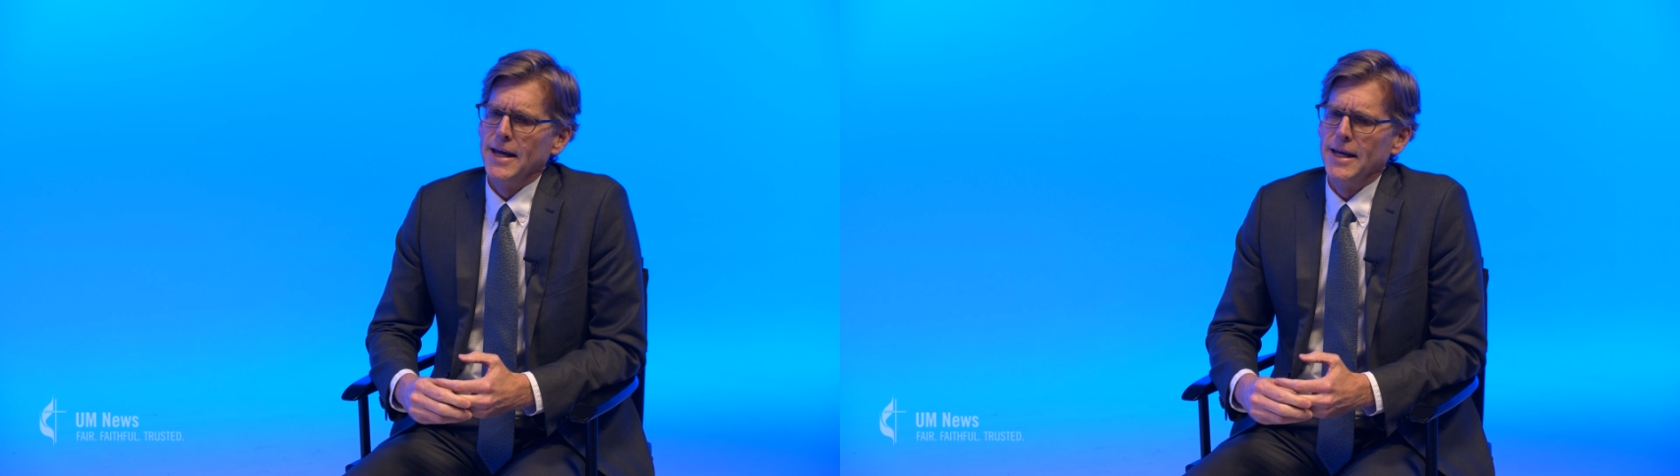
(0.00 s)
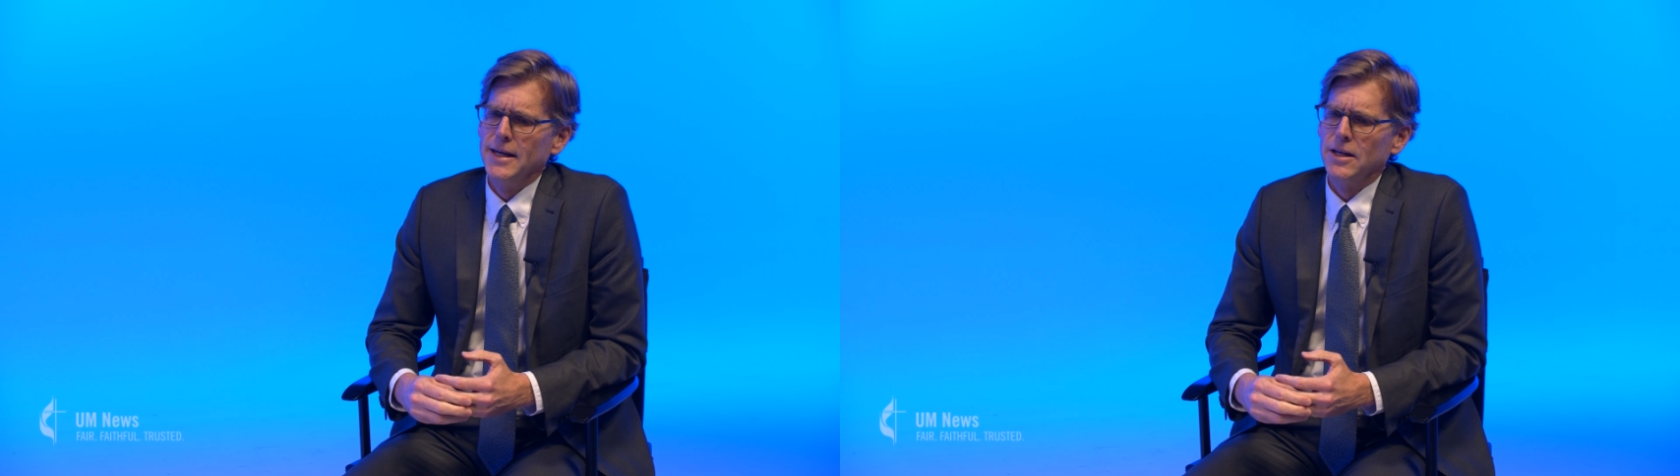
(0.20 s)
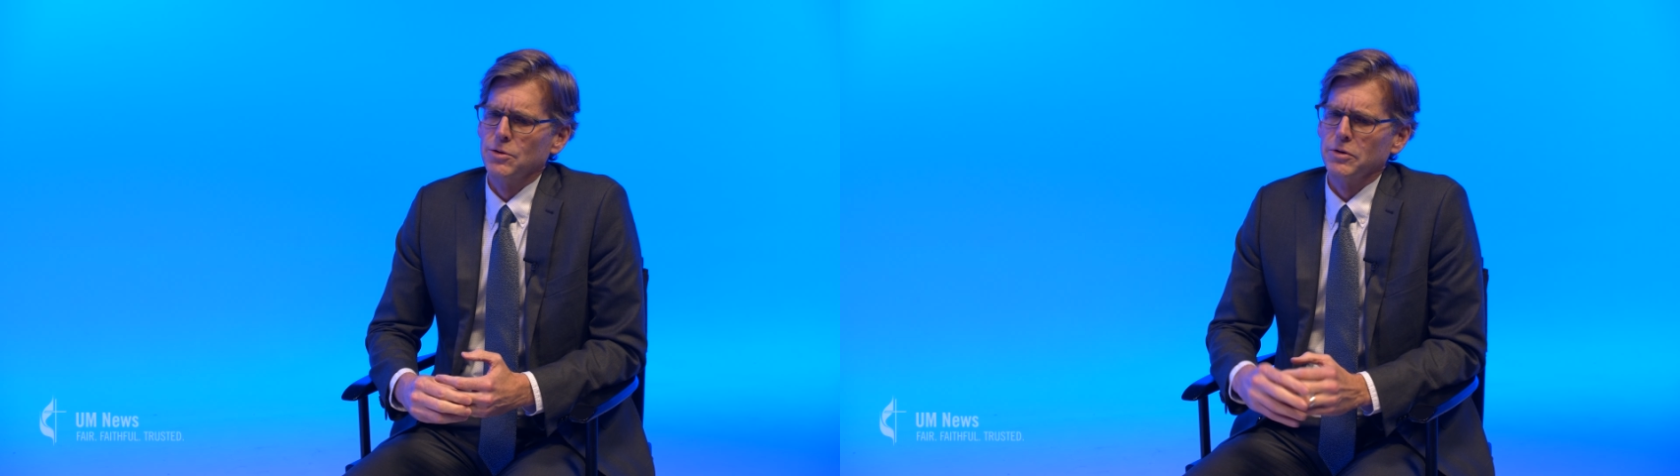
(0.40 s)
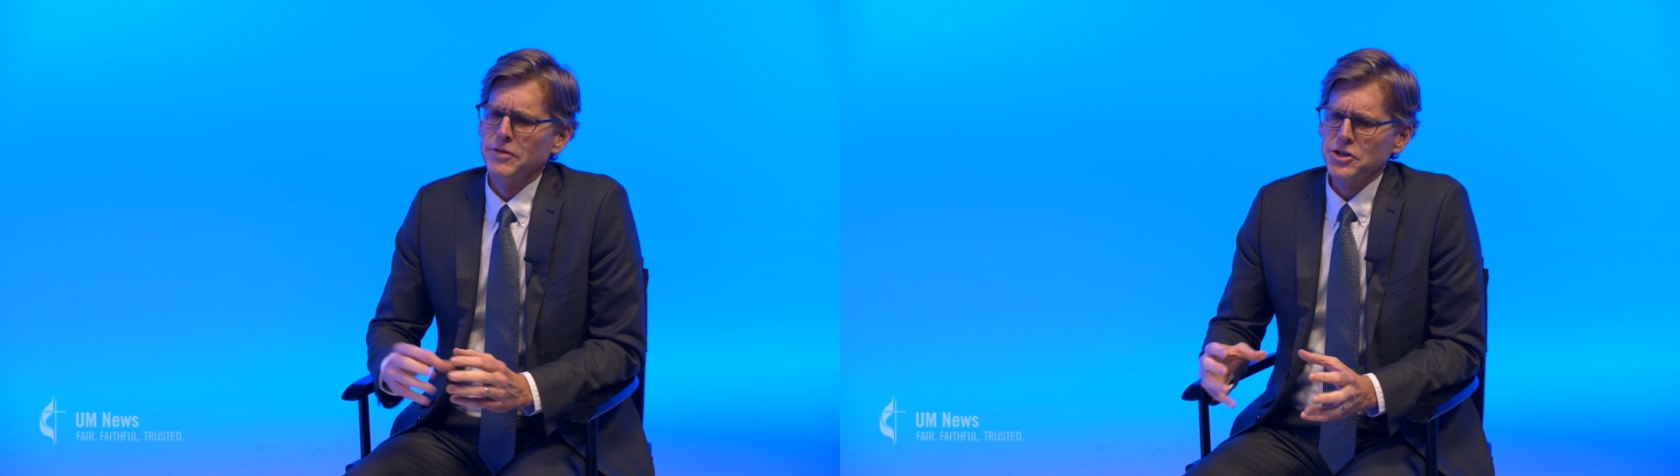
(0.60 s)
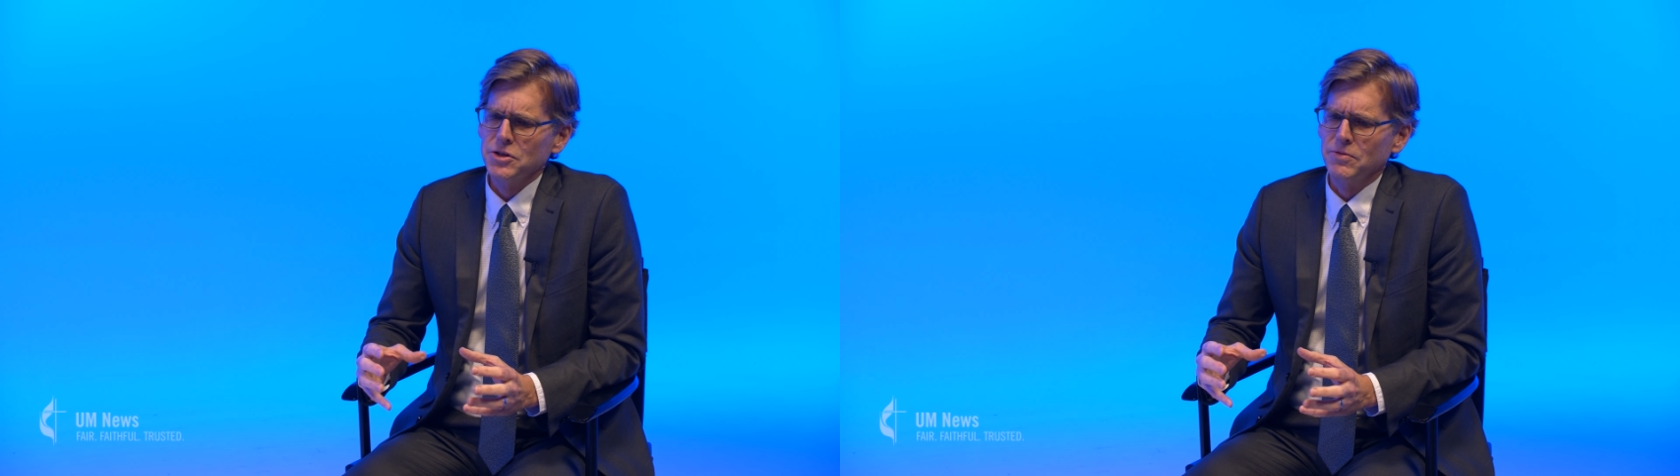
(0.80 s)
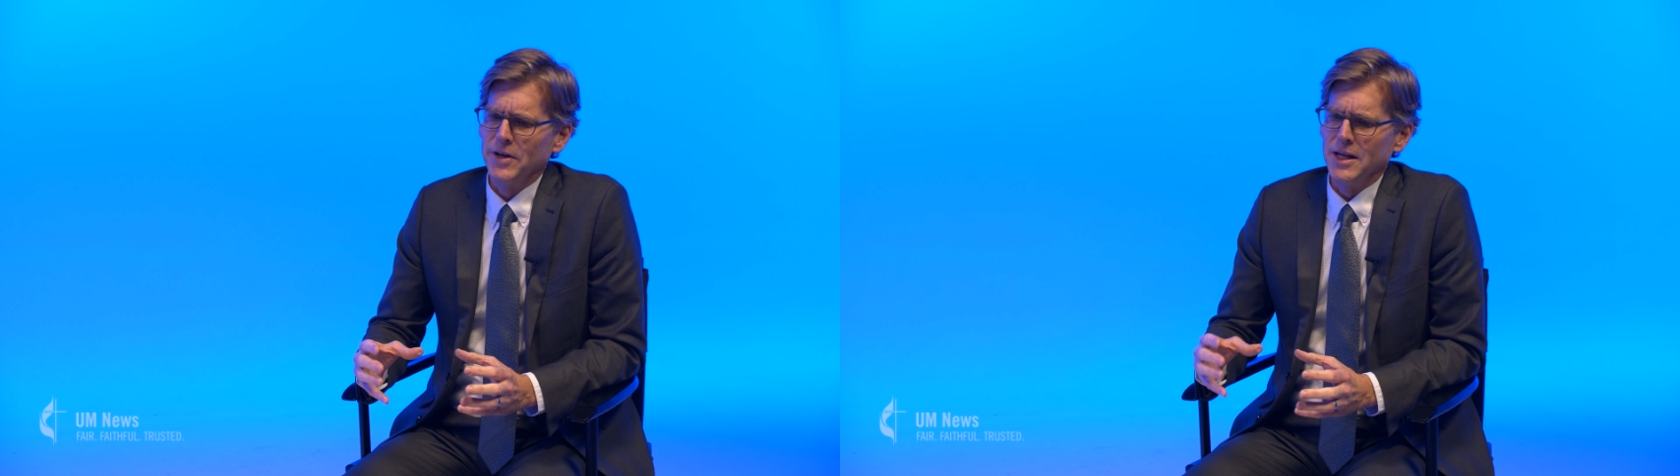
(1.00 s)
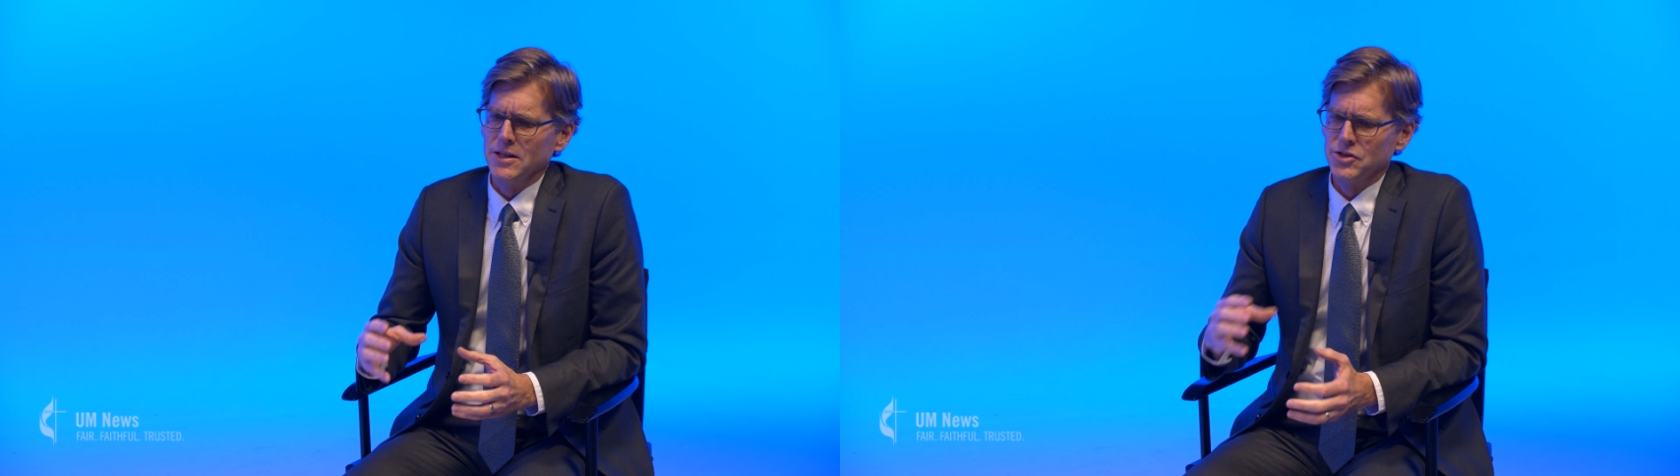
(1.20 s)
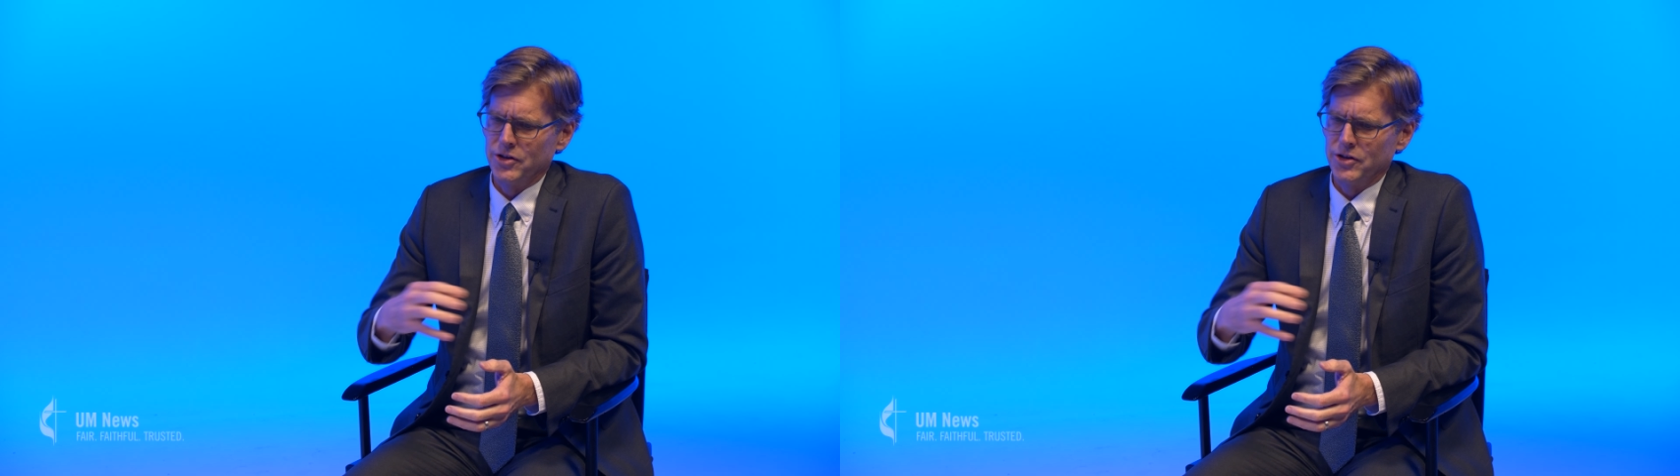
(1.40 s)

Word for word: In the revision phase,